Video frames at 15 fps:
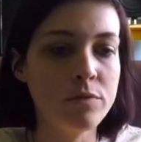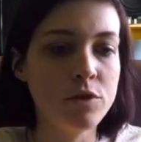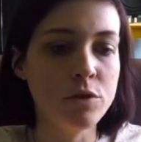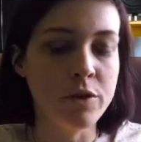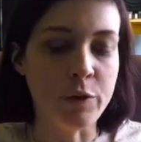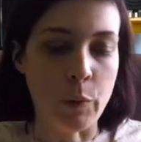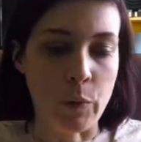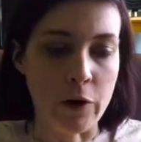
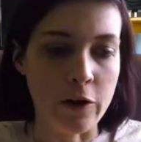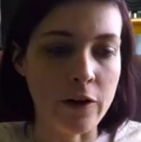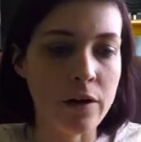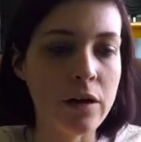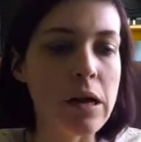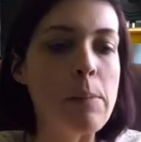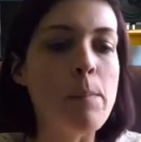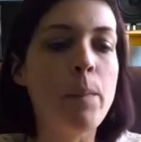doing work
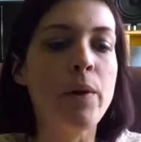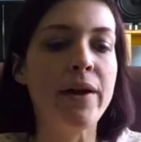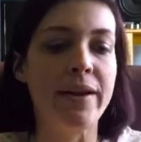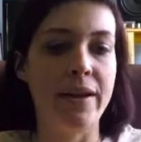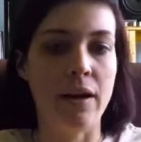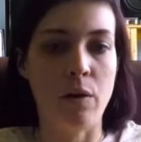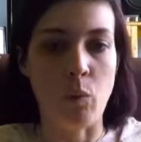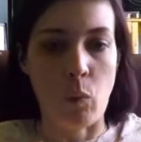and
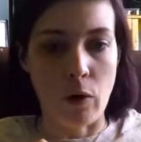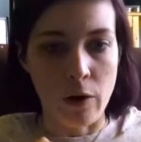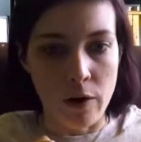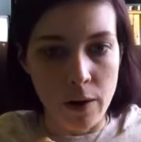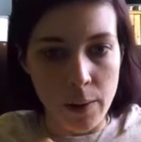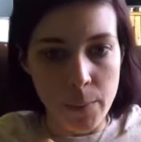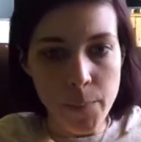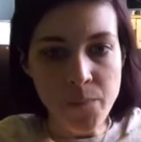planning on
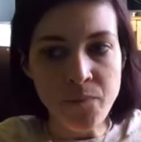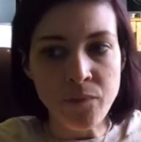work.